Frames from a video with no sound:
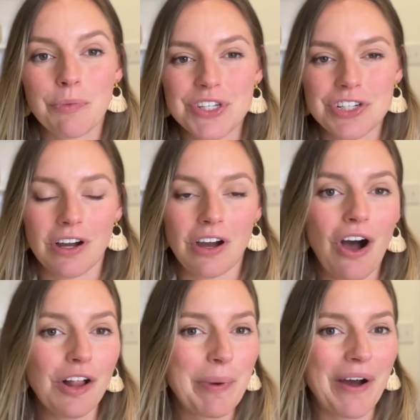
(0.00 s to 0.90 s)
We talk
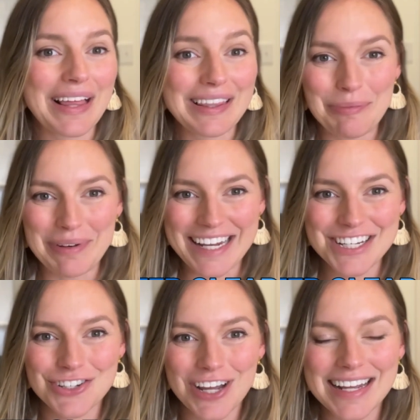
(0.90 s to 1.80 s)
all about
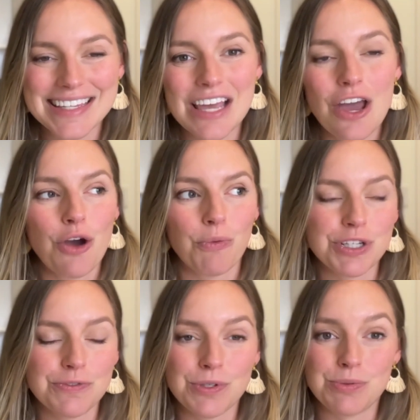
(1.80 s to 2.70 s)
elimination diets,
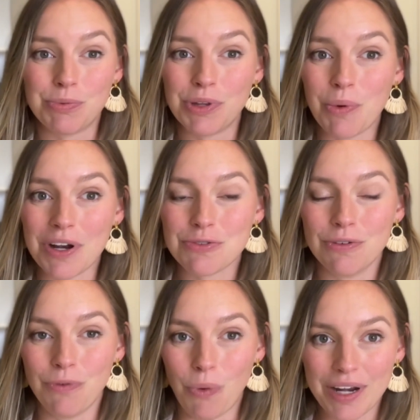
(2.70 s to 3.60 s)
which foods we really want to
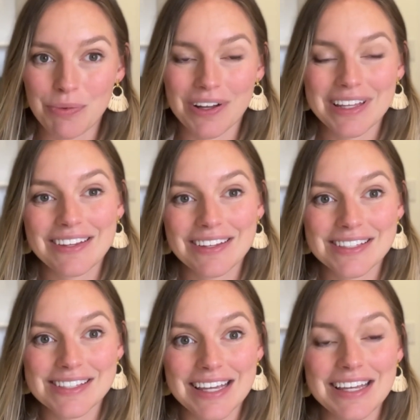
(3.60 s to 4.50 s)
avoid while healing
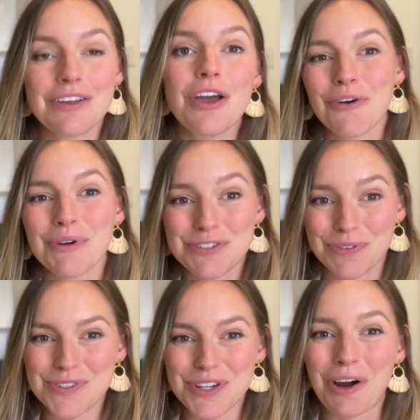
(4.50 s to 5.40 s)
skin, which
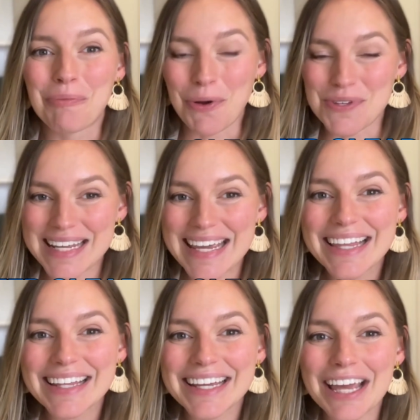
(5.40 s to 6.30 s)
foods are most
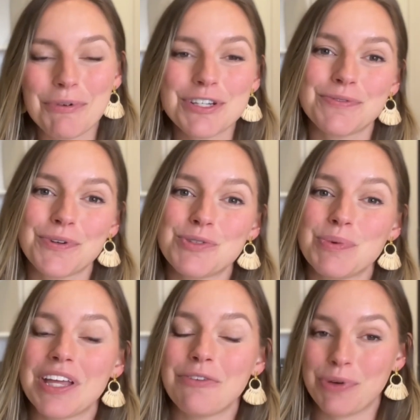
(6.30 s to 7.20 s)
healing, and which foods we
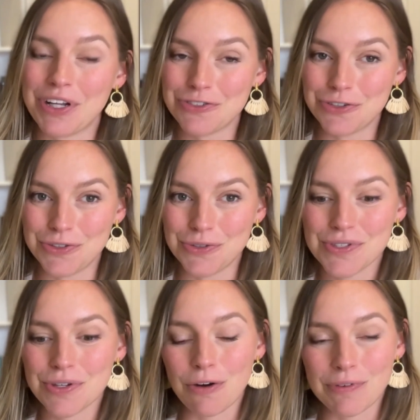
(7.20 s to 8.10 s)
can
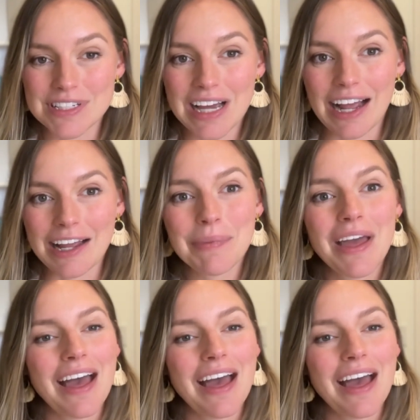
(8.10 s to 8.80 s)
reintroduce over time.